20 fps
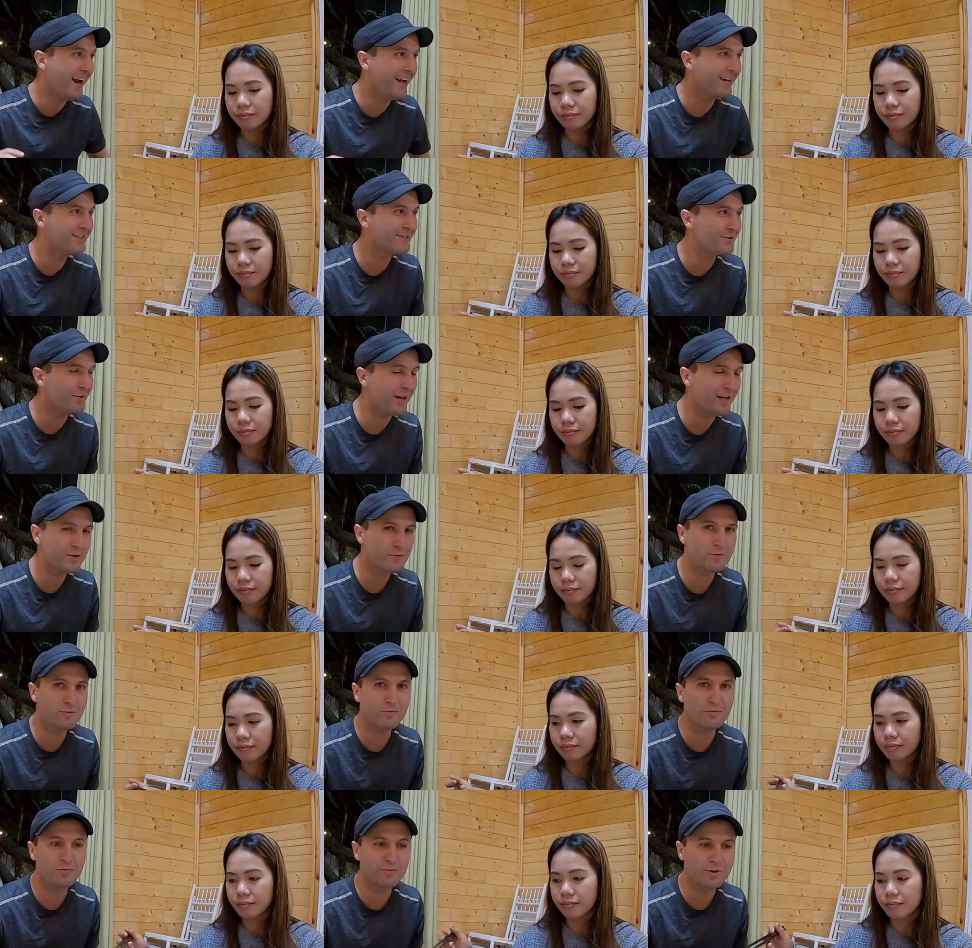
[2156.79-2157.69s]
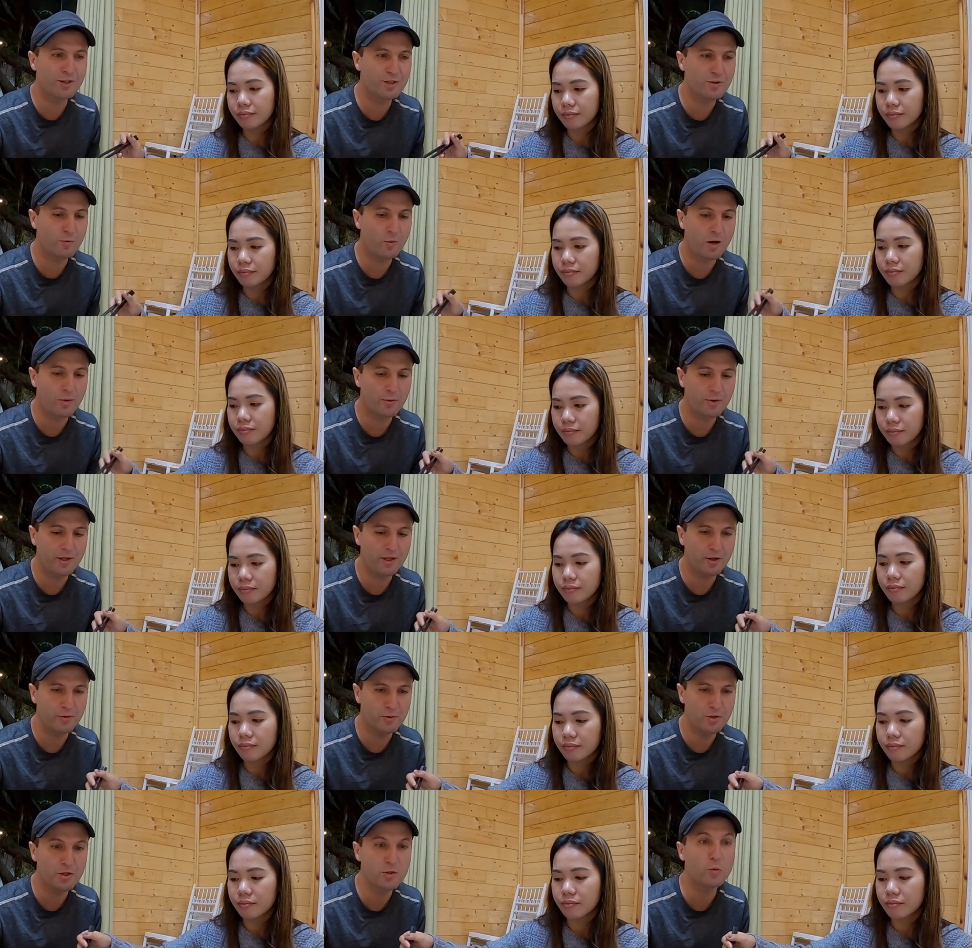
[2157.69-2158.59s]
Speaker 1: and so that's the reason why we're
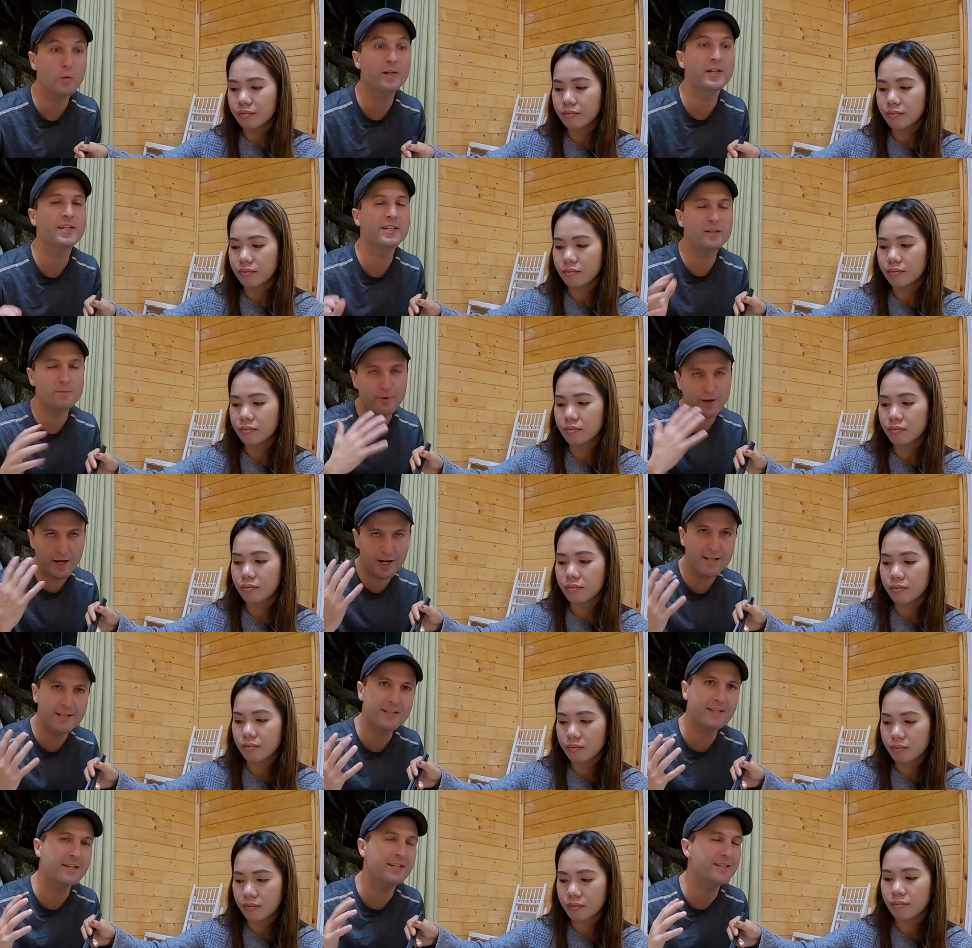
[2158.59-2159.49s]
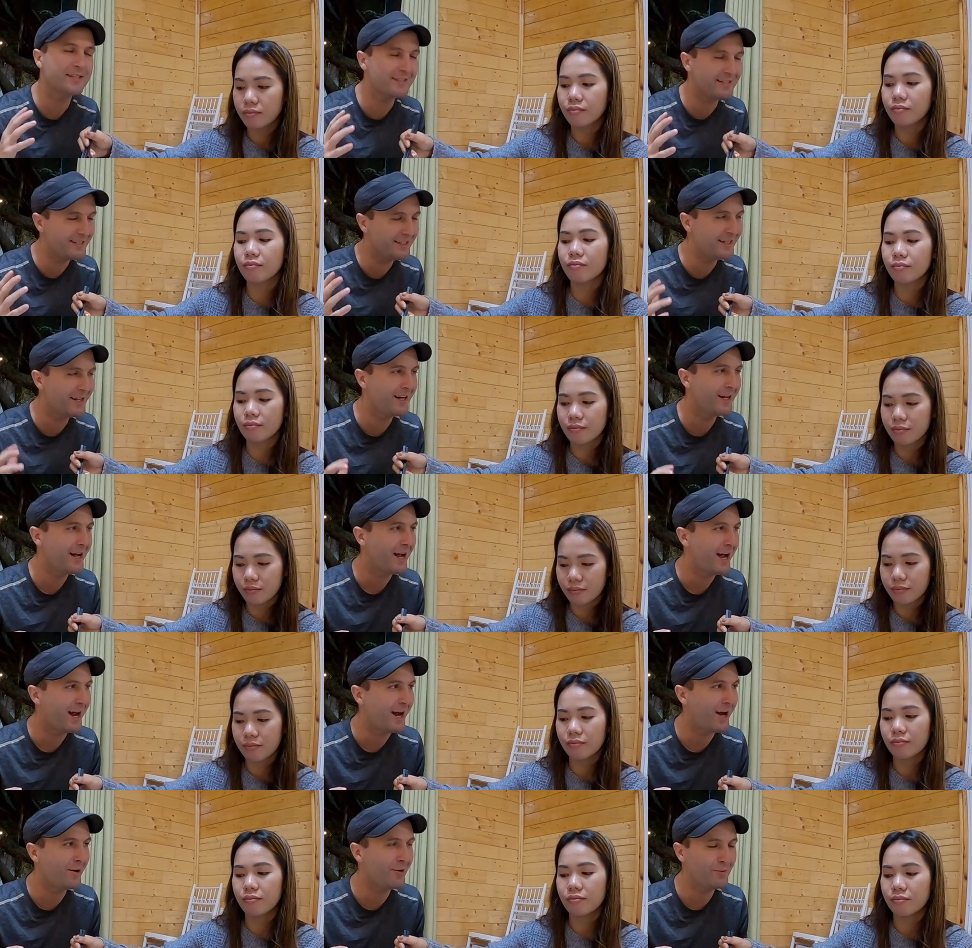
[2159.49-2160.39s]
here. We just want to experience it and see
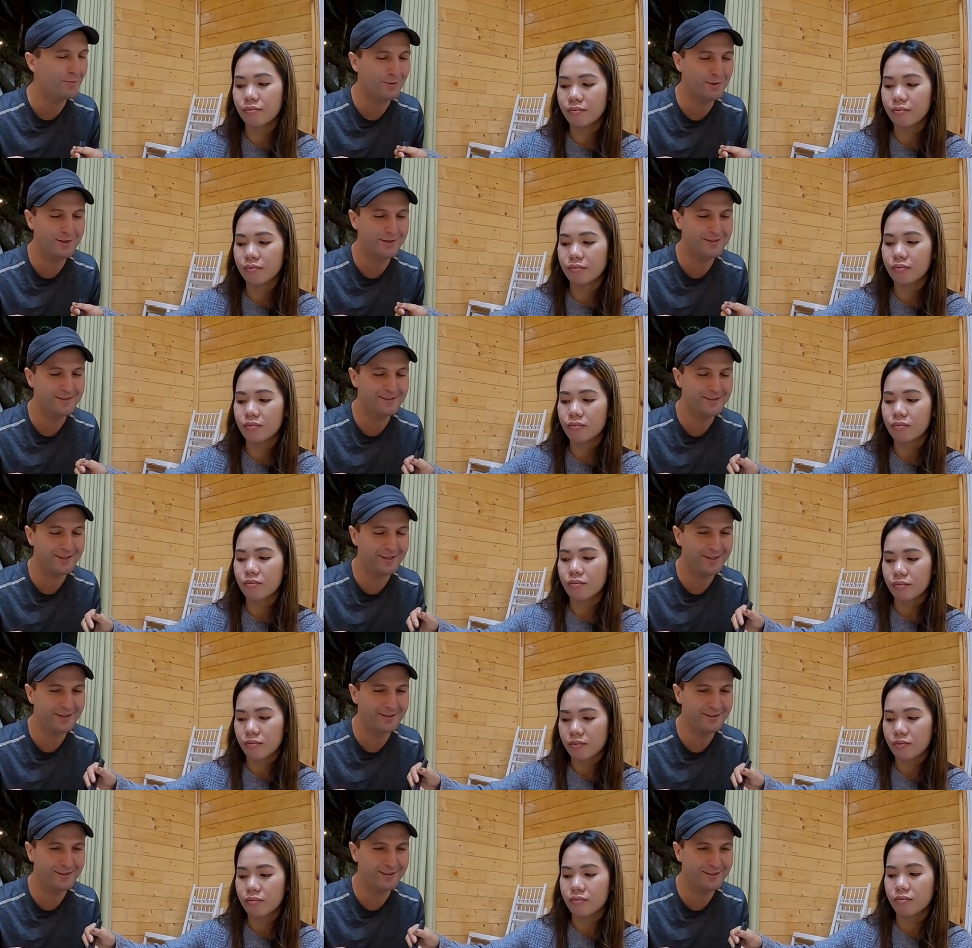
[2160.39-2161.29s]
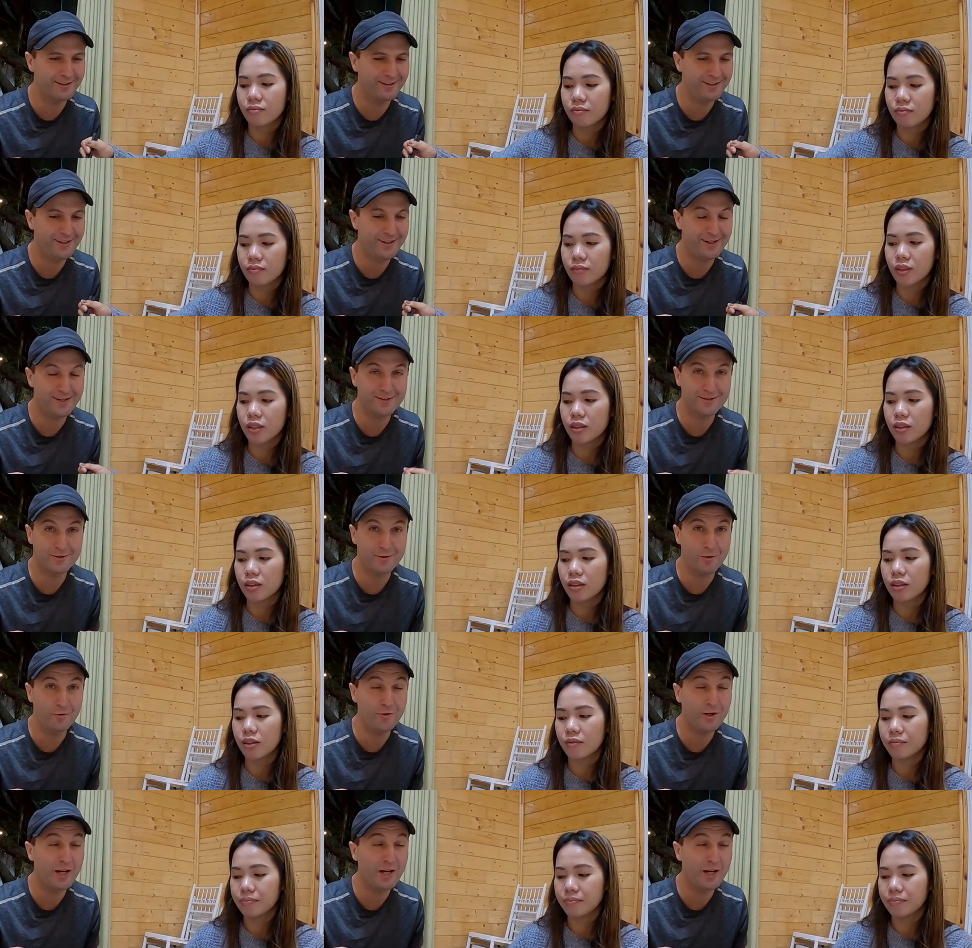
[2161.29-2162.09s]
mm how it was. And uh, yeah, so